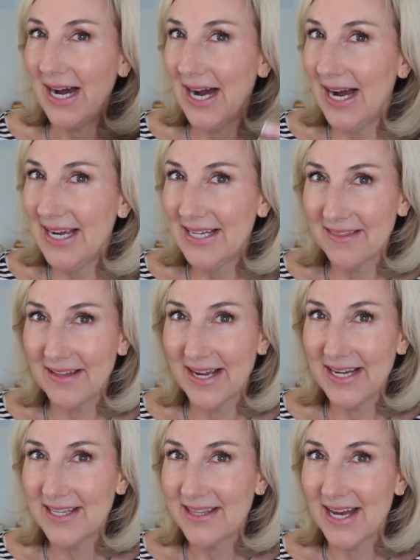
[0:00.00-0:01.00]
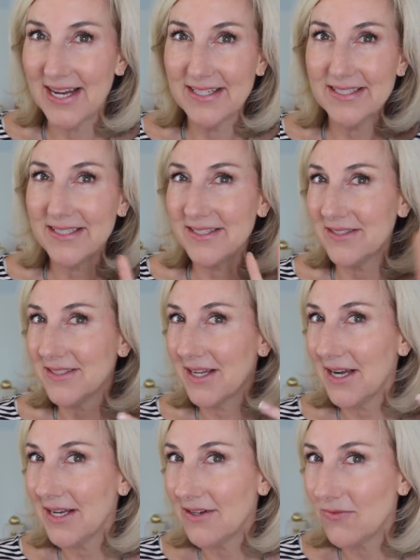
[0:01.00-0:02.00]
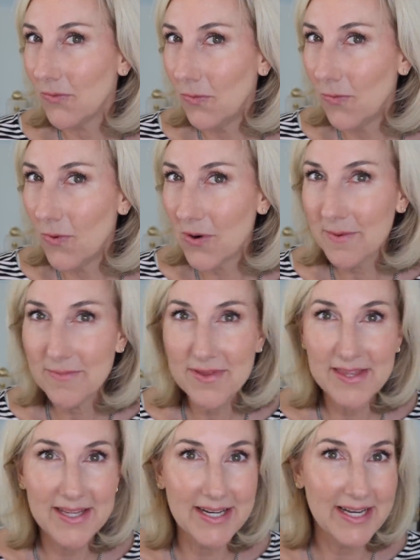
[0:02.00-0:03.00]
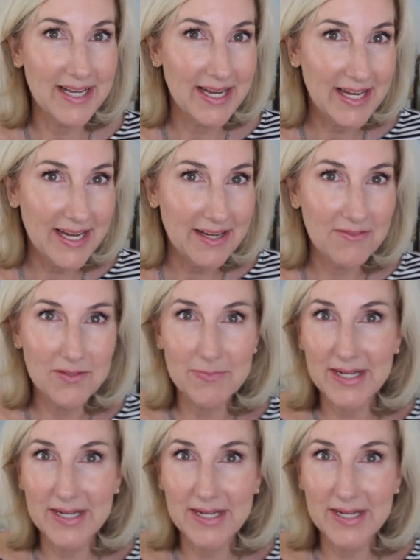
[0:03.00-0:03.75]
I like that just kind of warmth that it gives,